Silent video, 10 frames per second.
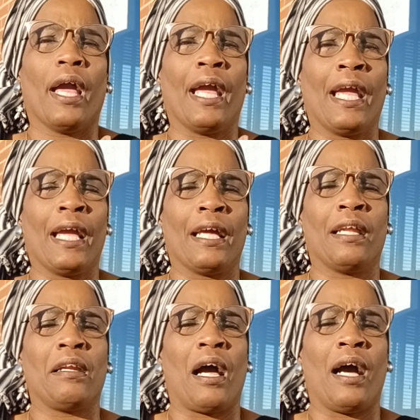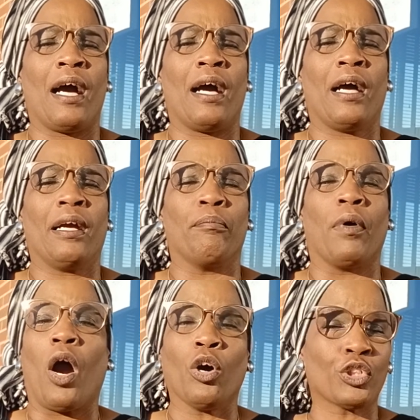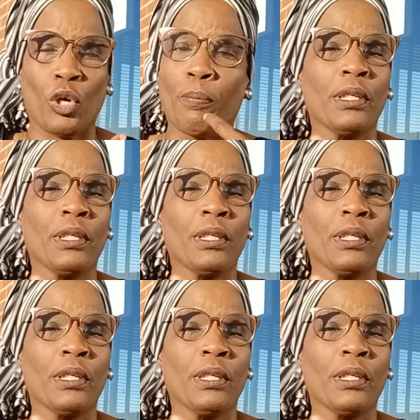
And I also